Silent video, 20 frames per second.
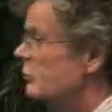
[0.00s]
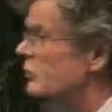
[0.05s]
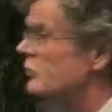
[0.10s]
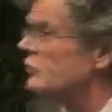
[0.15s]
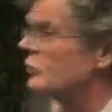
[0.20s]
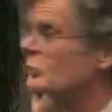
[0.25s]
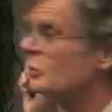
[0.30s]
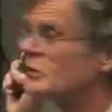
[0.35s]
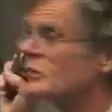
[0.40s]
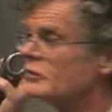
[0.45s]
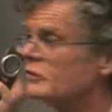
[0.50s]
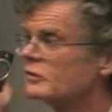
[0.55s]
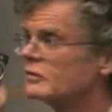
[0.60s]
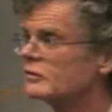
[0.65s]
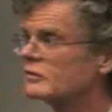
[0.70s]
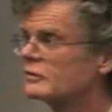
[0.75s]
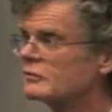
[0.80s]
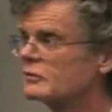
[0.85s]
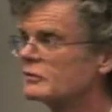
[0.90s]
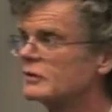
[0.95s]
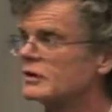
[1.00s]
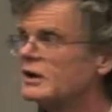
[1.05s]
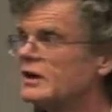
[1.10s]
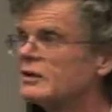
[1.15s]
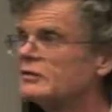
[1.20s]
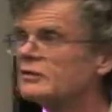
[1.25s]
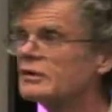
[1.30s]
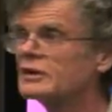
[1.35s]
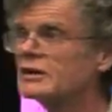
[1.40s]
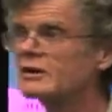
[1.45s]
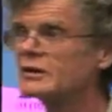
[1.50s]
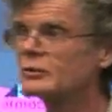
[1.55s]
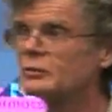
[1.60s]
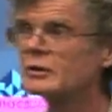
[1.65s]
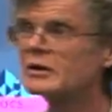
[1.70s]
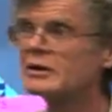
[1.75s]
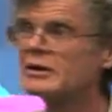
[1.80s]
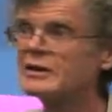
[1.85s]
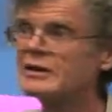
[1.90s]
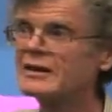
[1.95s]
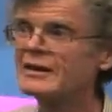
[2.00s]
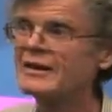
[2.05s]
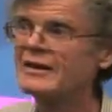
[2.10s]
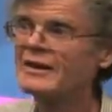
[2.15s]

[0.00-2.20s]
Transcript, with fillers: Press it once, very carefully, quickly.